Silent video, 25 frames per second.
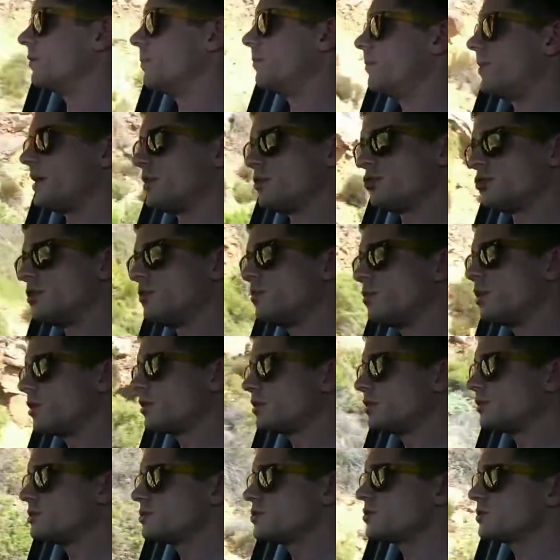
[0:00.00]
the petrol
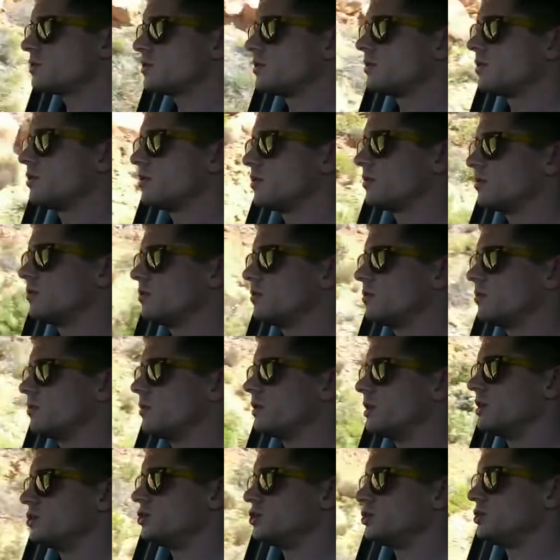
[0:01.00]
models,
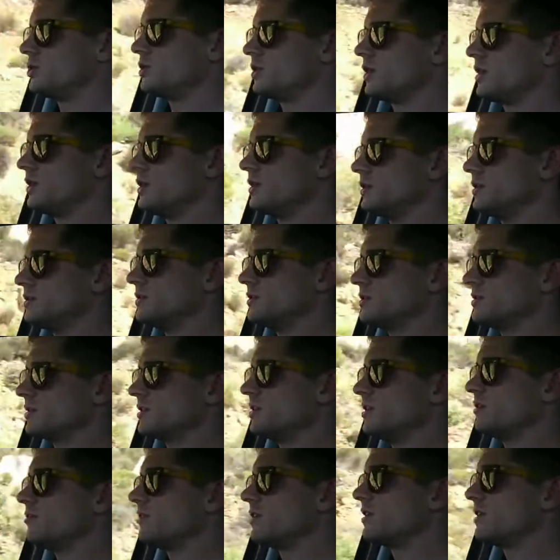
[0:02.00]
which is
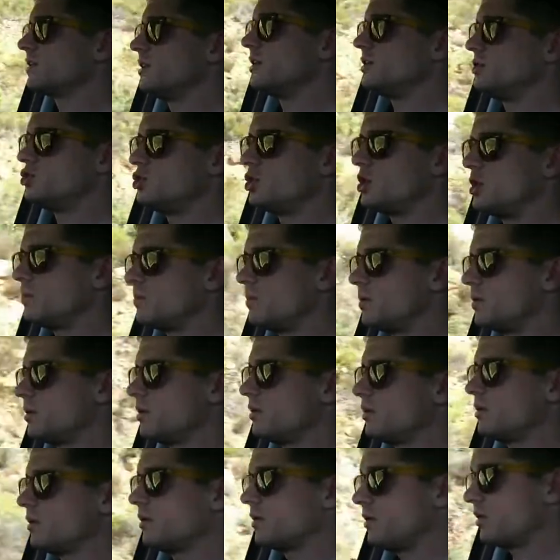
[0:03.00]
significantly
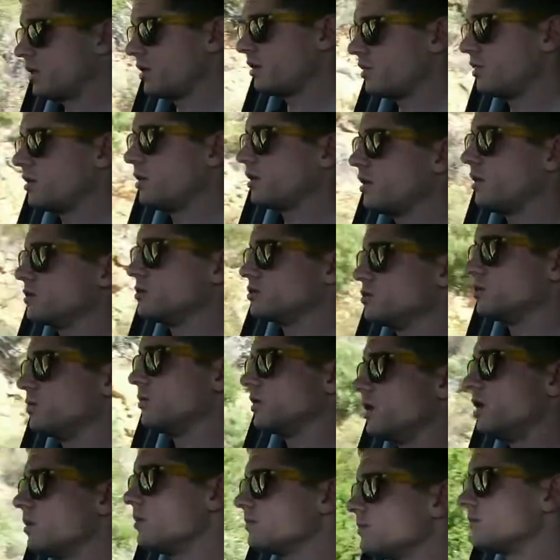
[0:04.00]
cheaper than the
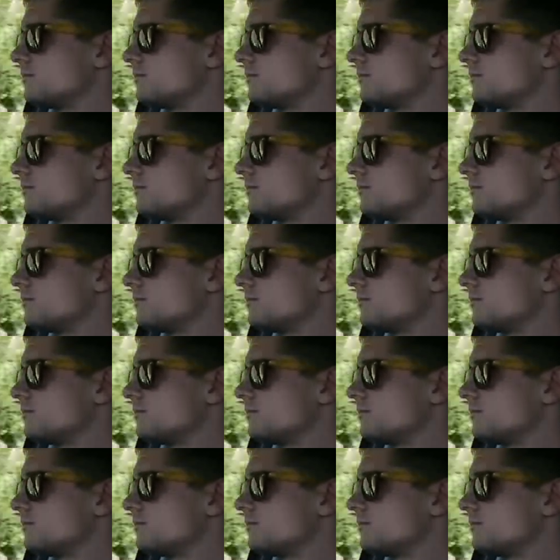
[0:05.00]
Hazumi,